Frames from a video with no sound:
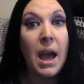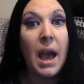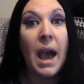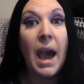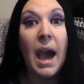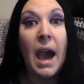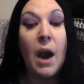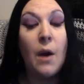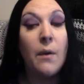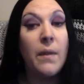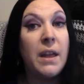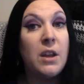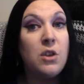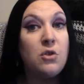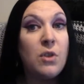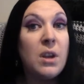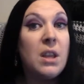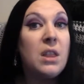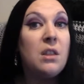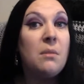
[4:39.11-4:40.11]
how they
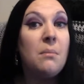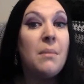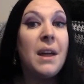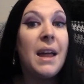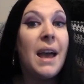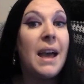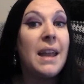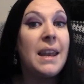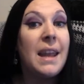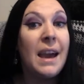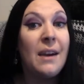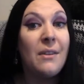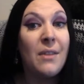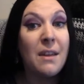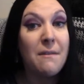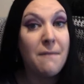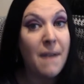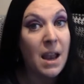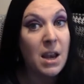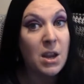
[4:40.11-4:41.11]
treat them and how they
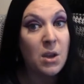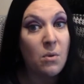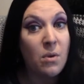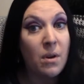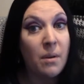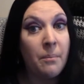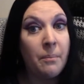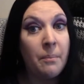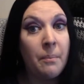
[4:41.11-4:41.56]
value them.